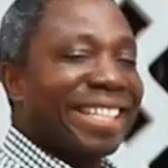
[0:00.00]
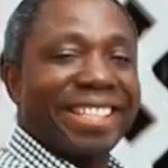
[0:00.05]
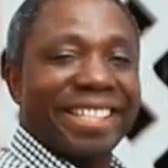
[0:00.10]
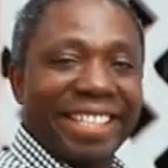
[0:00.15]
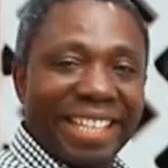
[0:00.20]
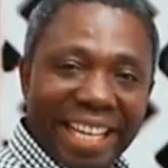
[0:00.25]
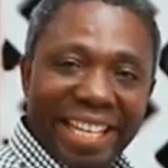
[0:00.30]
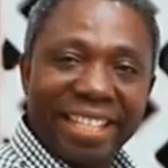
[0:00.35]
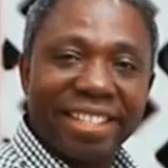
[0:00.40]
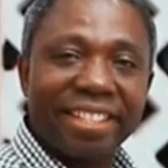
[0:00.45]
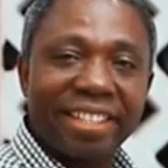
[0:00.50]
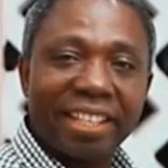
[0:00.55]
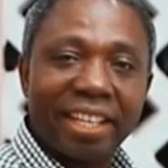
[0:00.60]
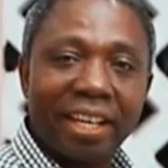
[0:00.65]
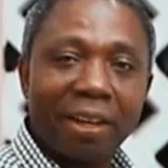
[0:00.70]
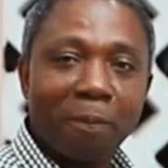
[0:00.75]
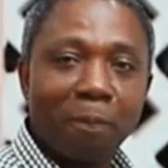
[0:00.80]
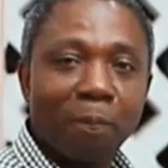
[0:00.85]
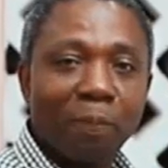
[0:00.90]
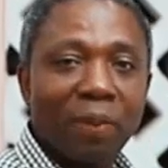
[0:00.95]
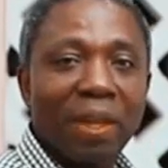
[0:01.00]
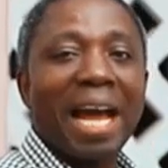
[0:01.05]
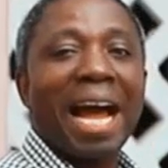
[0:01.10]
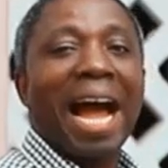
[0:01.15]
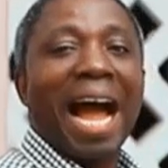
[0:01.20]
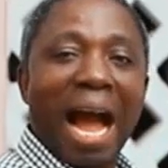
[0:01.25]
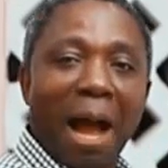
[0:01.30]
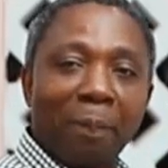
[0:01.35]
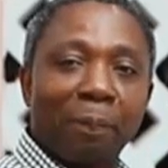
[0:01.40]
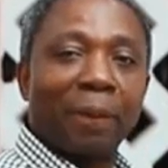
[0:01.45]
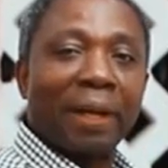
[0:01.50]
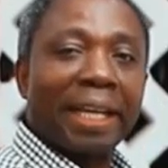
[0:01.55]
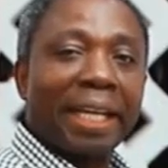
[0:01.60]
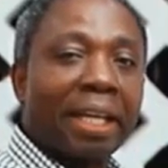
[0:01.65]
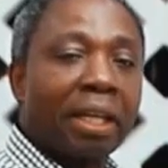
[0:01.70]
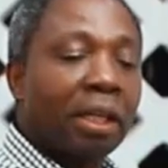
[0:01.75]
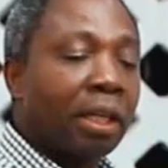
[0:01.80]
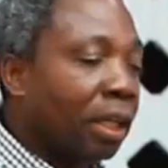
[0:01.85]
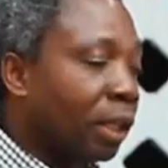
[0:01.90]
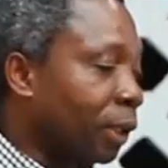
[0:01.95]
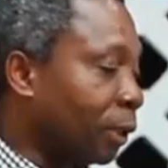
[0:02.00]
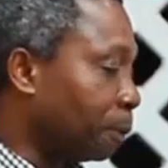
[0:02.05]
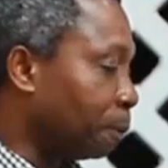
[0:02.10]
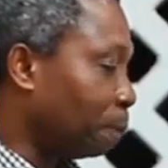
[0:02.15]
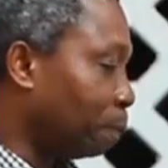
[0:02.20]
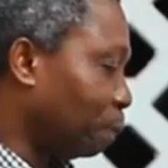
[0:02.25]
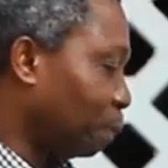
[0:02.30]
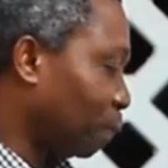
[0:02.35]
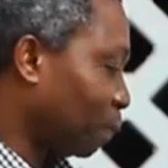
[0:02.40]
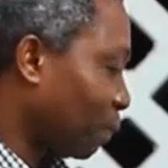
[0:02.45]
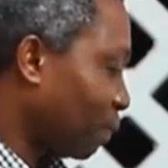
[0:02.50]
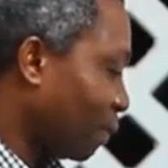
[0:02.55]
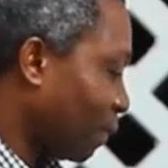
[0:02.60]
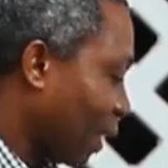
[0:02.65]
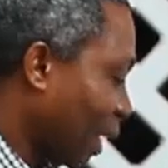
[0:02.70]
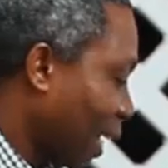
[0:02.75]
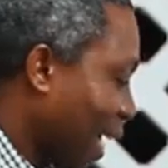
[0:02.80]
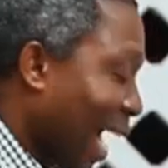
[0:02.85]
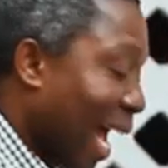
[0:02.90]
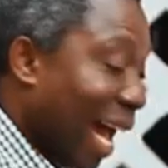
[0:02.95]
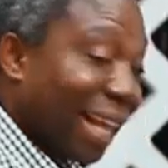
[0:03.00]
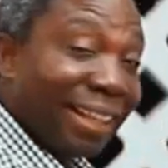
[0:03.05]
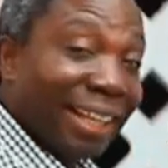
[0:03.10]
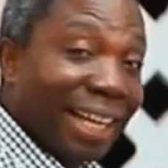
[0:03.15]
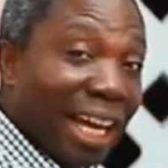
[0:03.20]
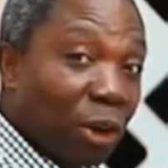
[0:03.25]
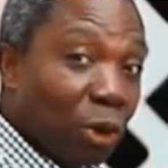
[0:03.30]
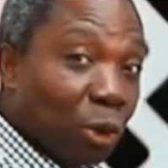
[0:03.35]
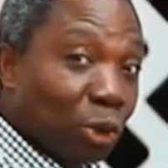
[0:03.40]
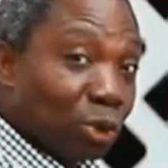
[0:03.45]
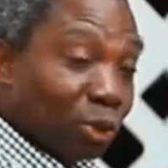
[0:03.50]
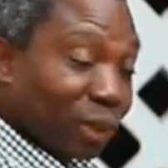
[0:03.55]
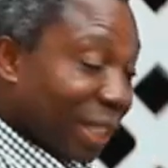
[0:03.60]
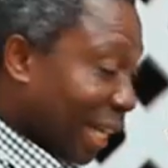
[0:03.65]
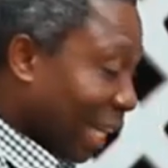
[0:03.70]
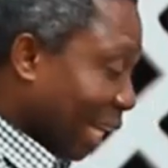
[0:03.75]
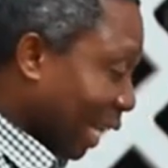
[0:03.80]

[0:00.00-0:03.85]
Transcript: 6. April. And then I go to the